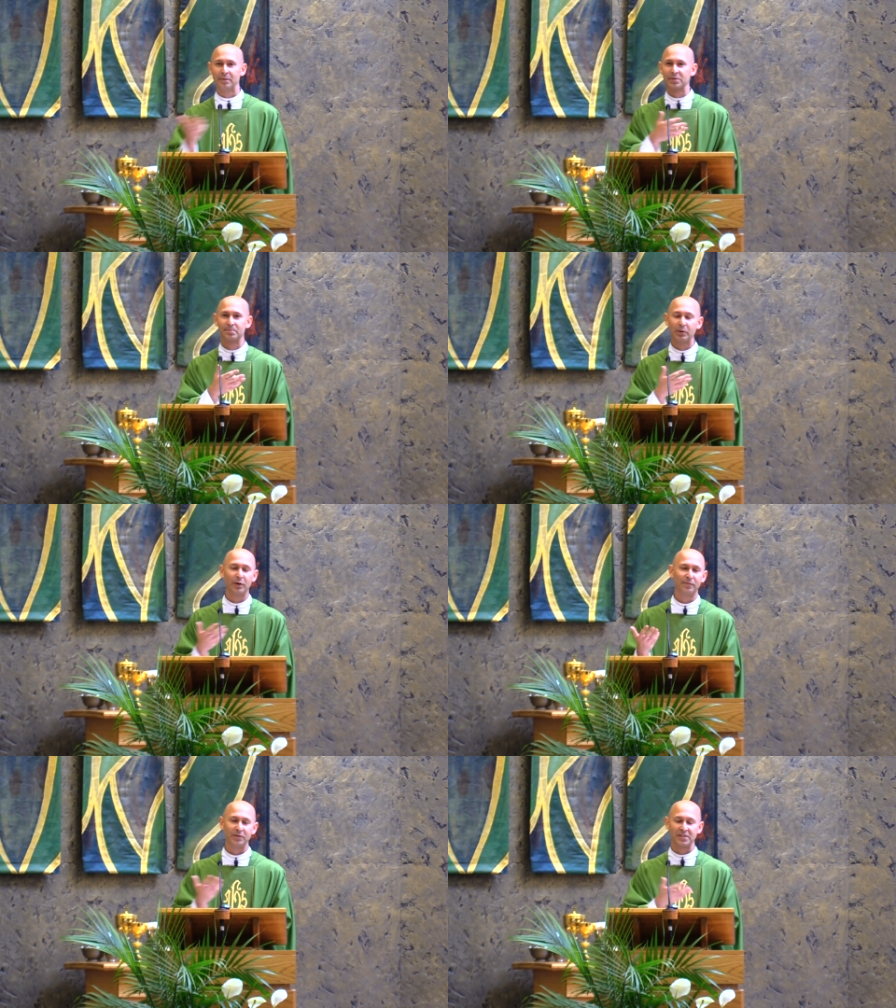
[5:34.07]
It was
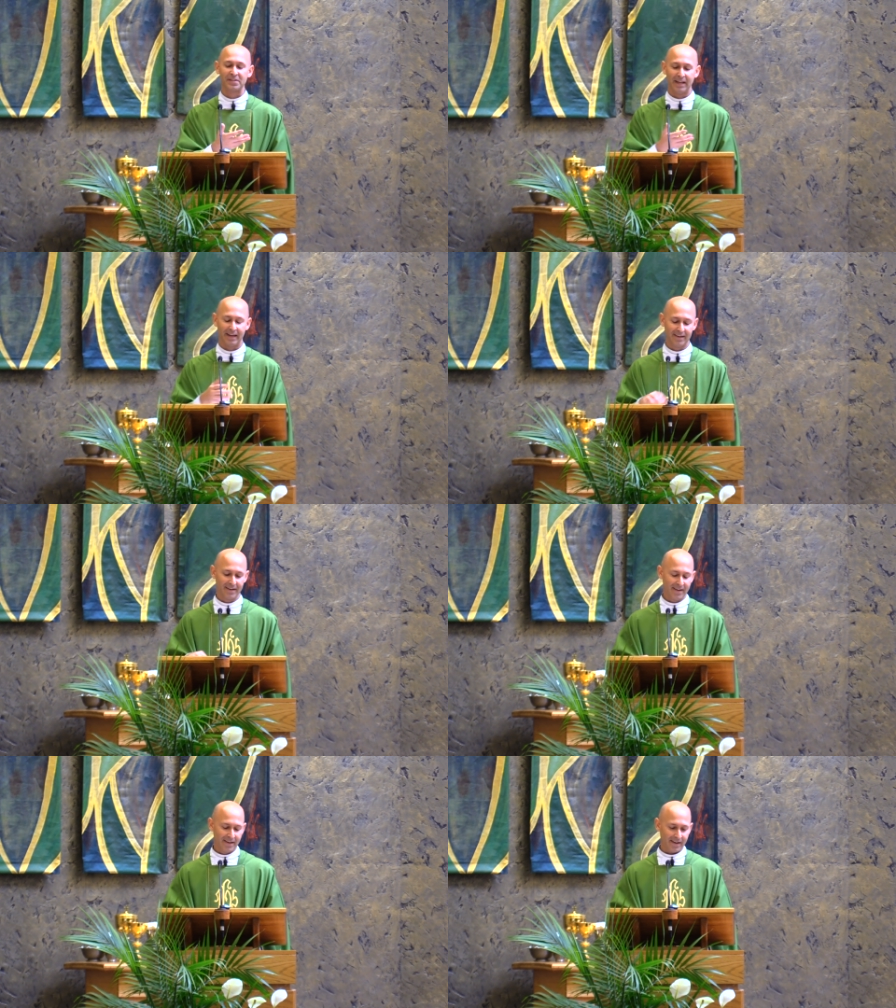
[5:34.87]
beautiful to see
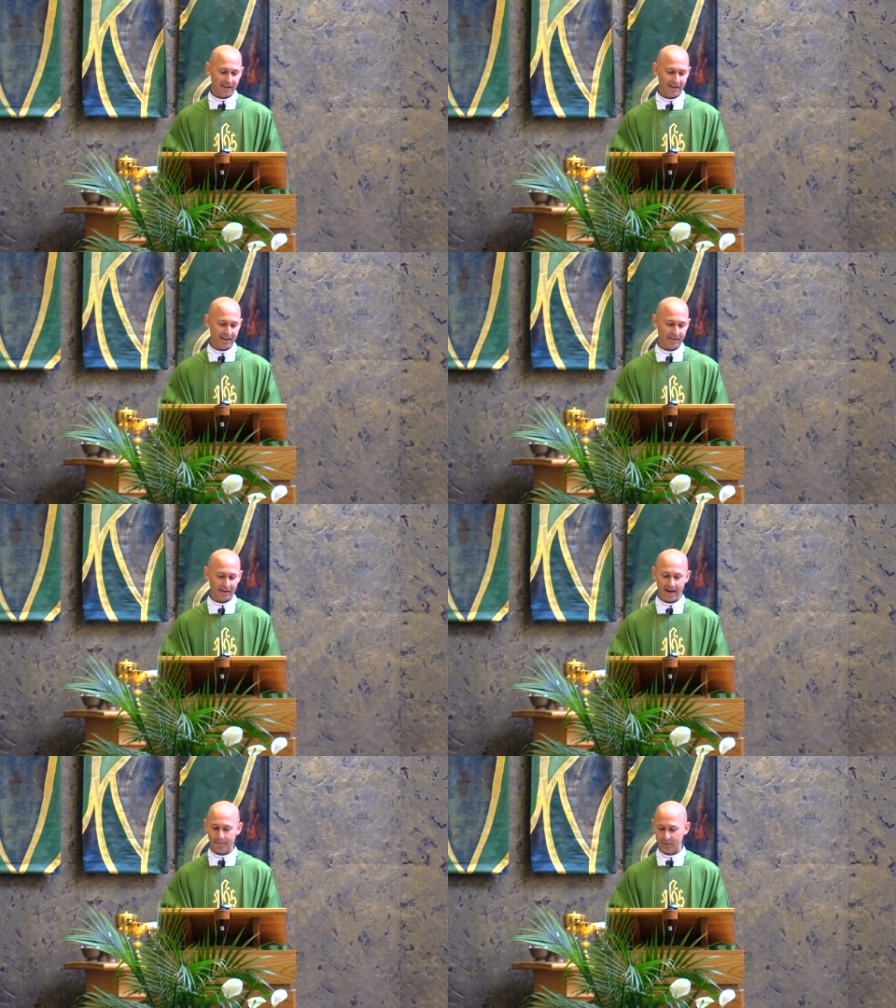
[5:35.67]
it in
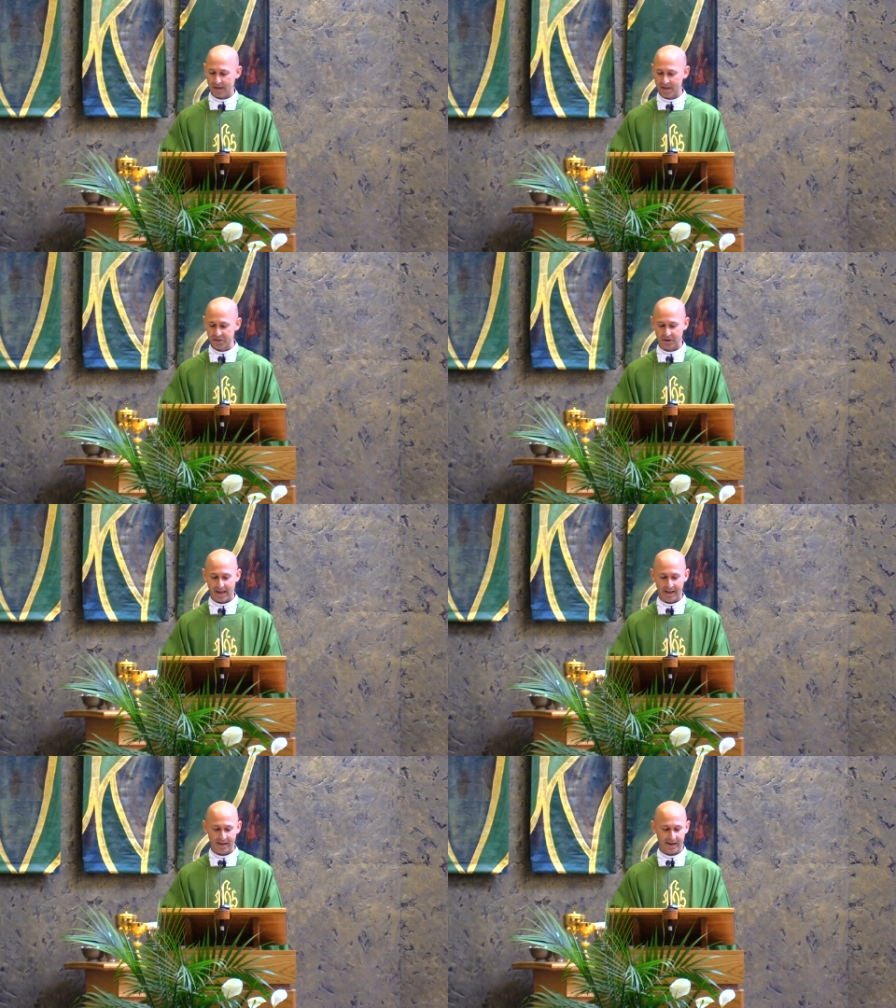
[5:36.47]
the couple
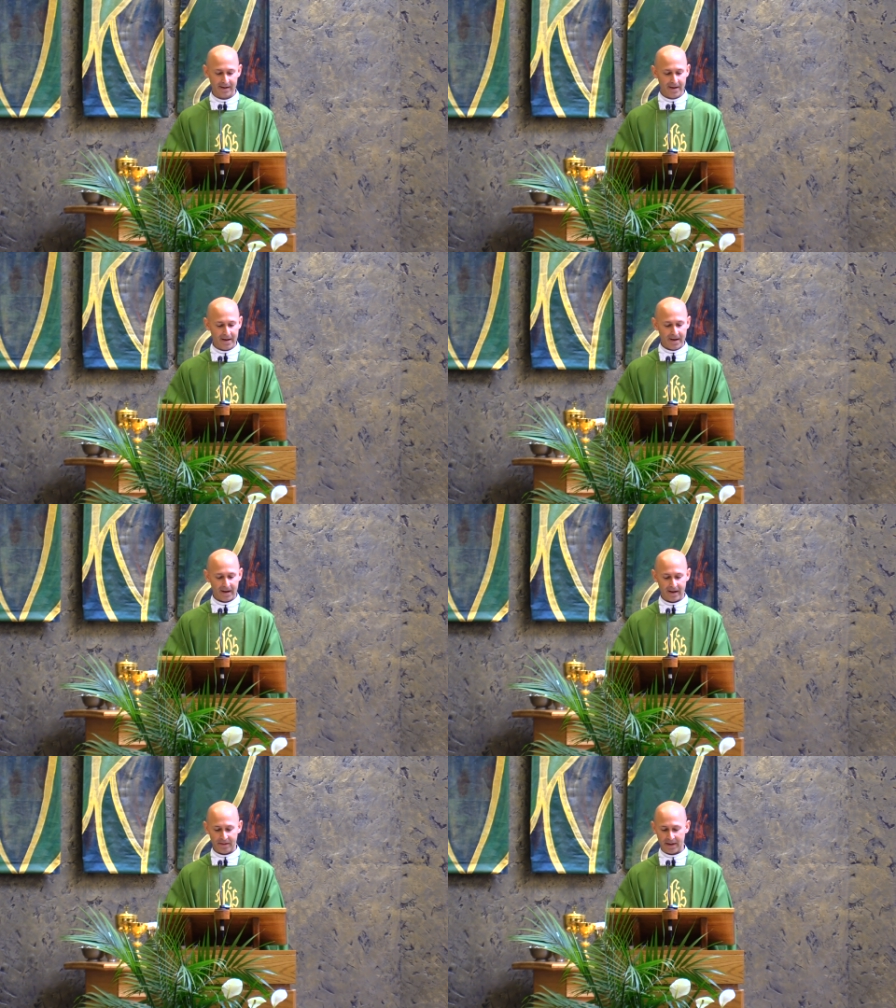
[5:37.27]
yesterday
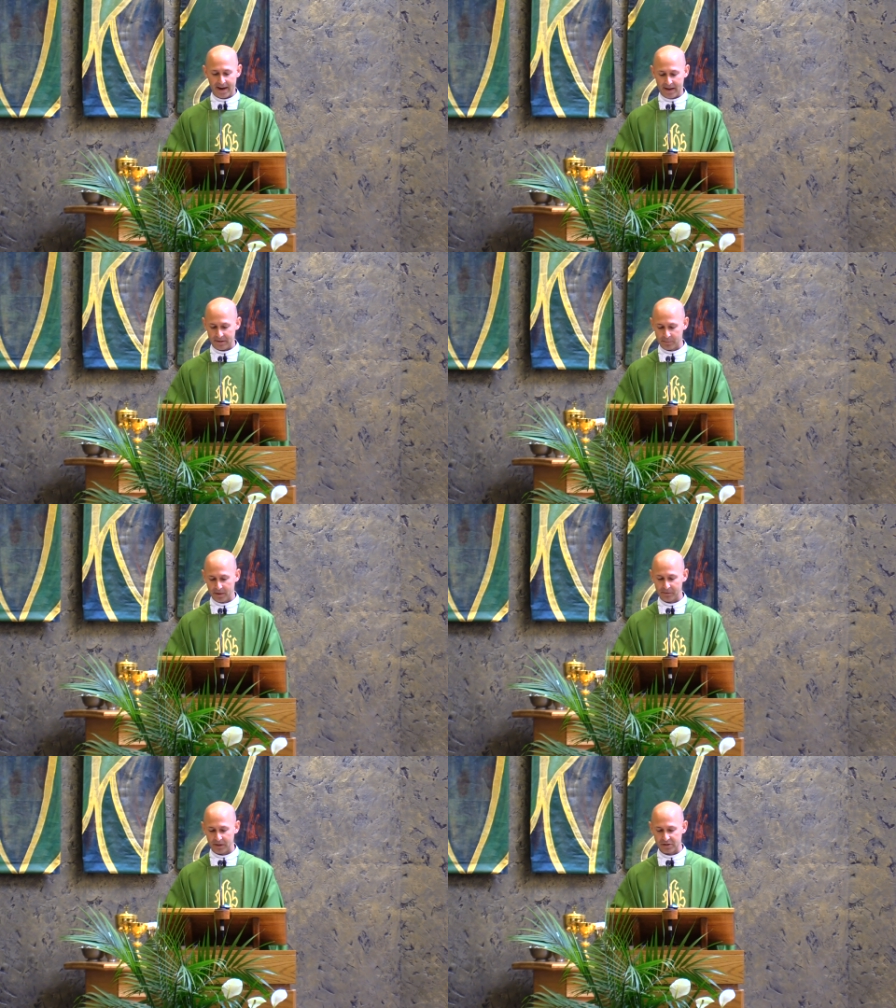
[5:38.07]
that I had the
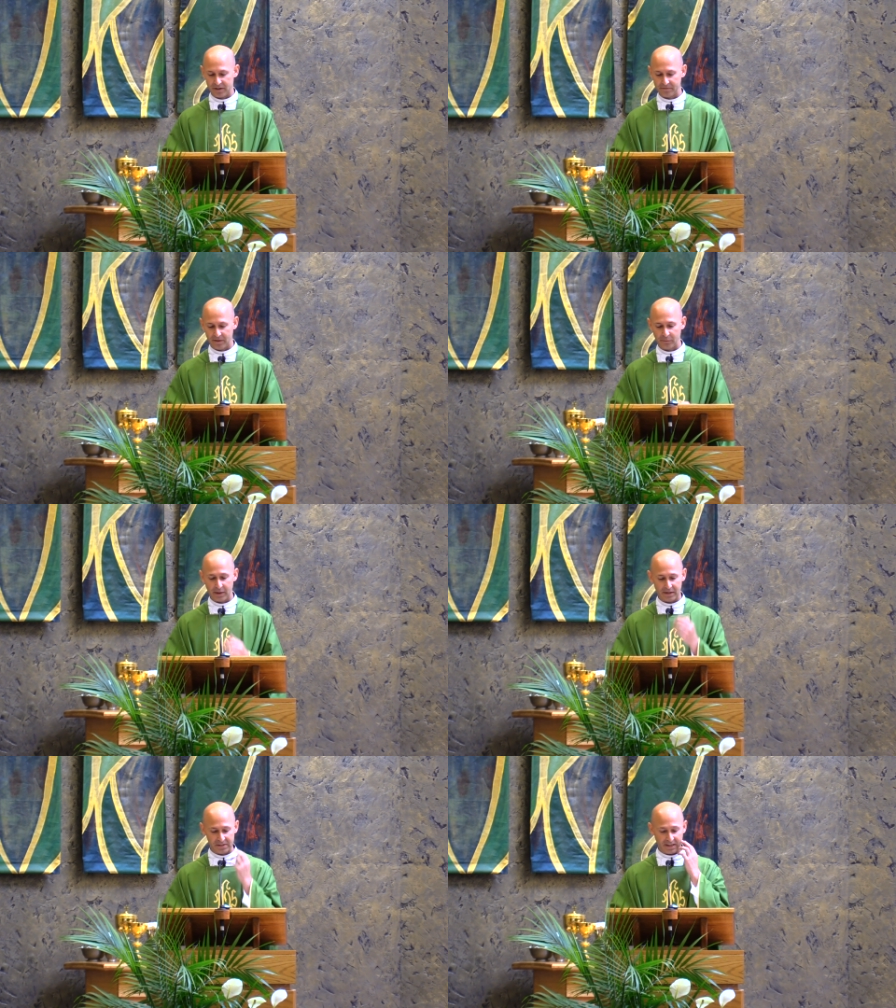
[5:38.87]
privilege of
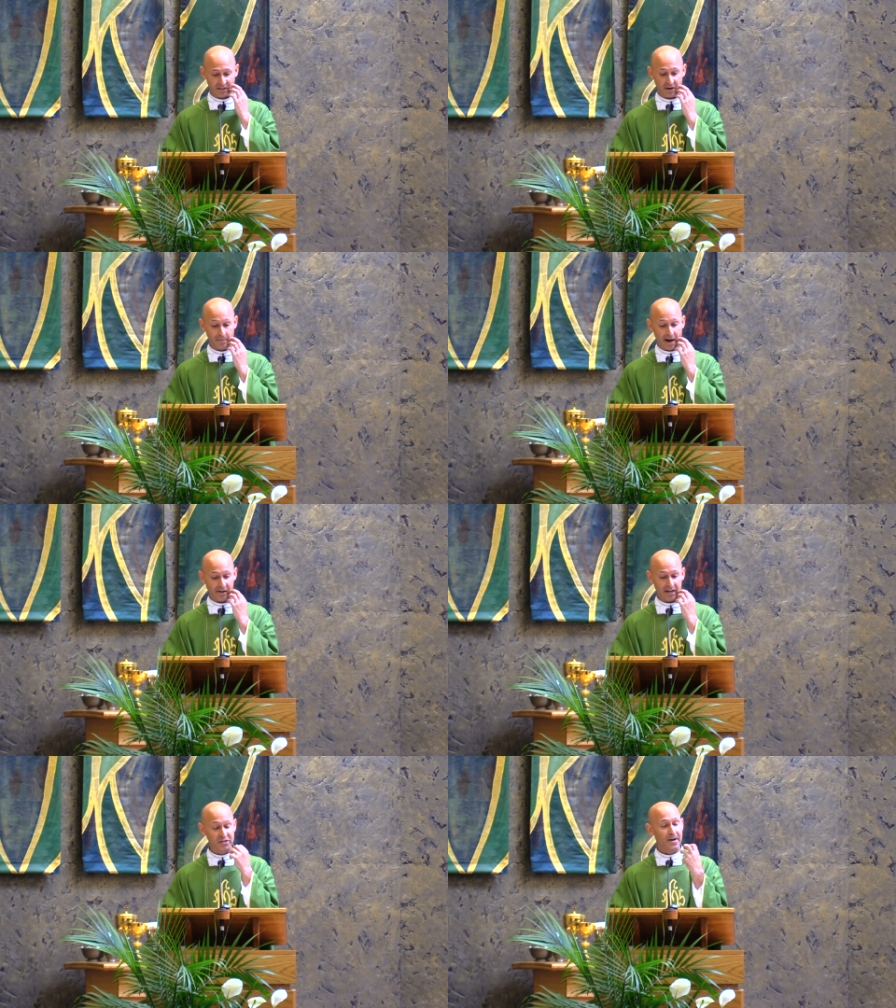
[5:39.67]
witnessing their
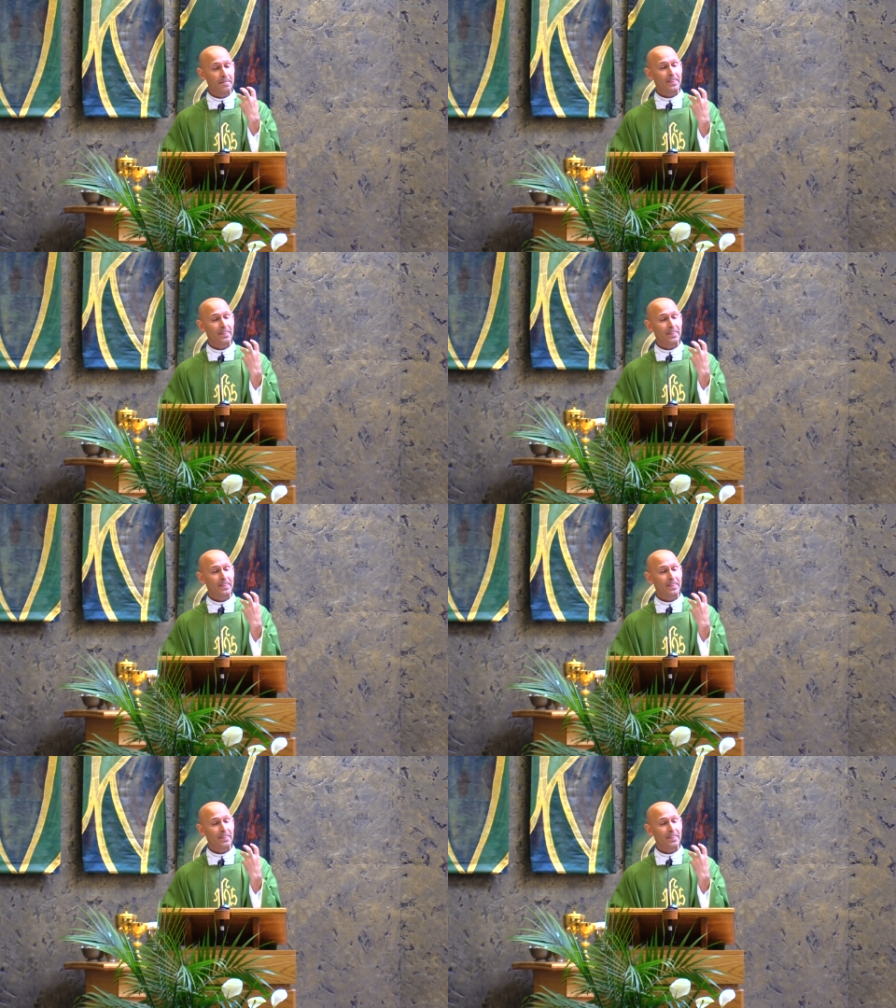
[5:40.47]
marriage.